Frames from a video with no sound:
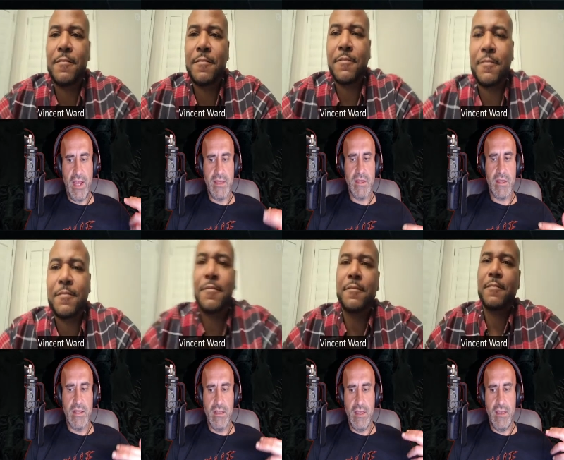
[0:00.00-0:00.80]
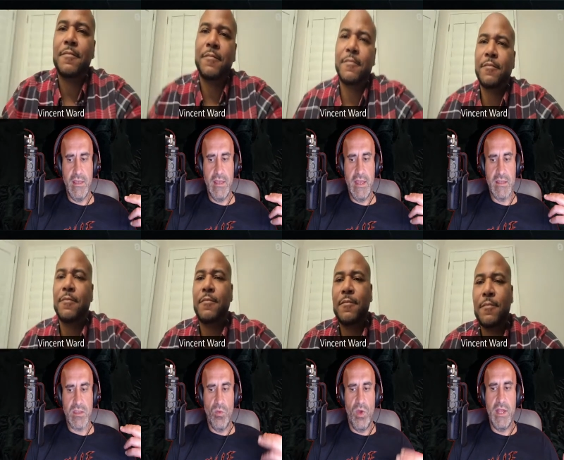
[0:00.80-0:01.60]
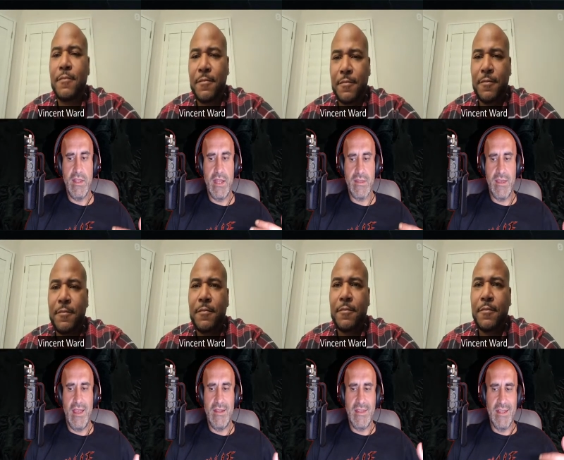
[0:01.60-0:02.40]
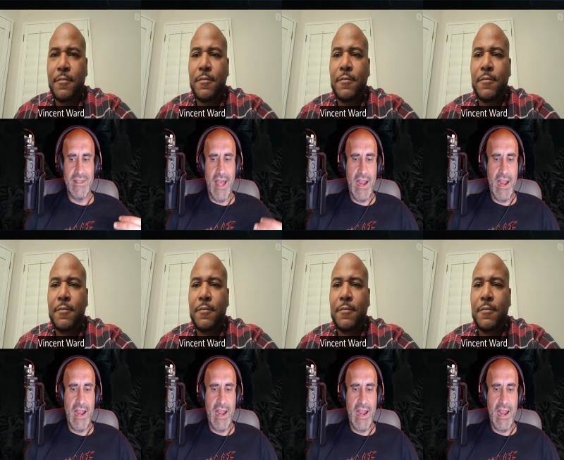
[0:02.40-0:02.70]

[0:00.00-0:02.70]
Speaker 1: basically is the one that said the